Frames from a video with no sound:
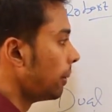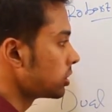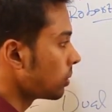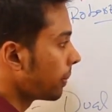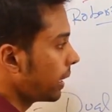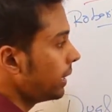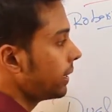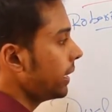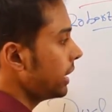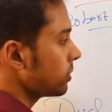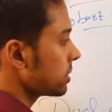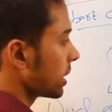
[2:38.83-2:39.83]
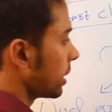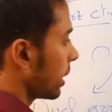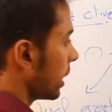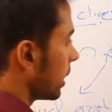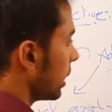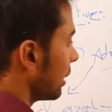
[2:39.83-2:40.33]
So many treaties were signed,
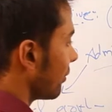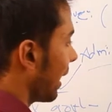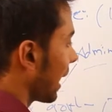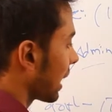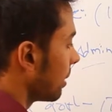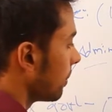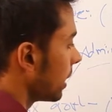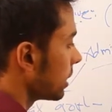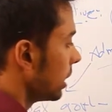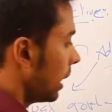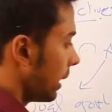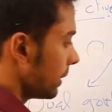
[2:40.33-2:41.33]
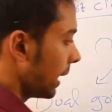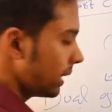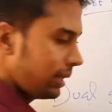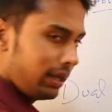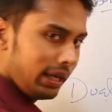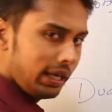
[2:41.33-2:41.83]
right? Treaty of Allahabad,
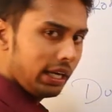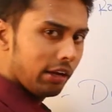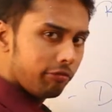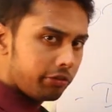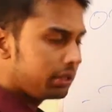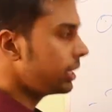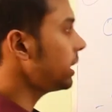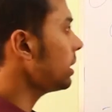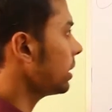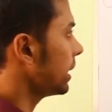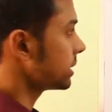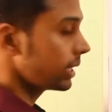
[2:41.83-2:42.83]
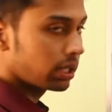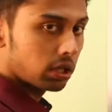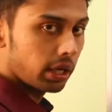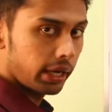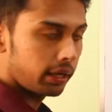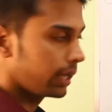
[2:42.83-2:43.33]
that treaty, everything.
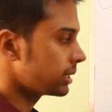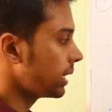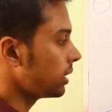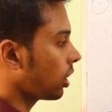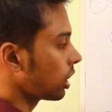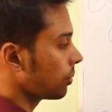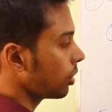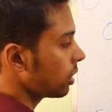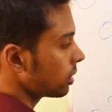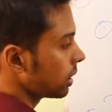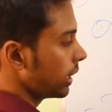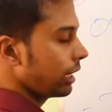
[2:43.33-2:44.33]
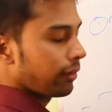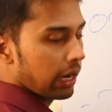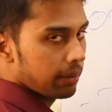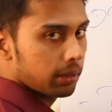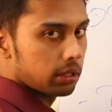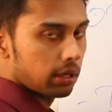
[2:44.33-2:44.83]
Yesterday I taught about Treaty of
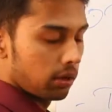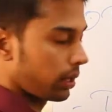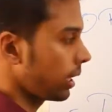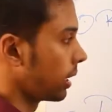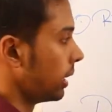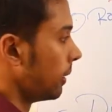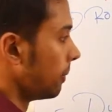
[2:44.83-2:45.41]
Allahabad, okay?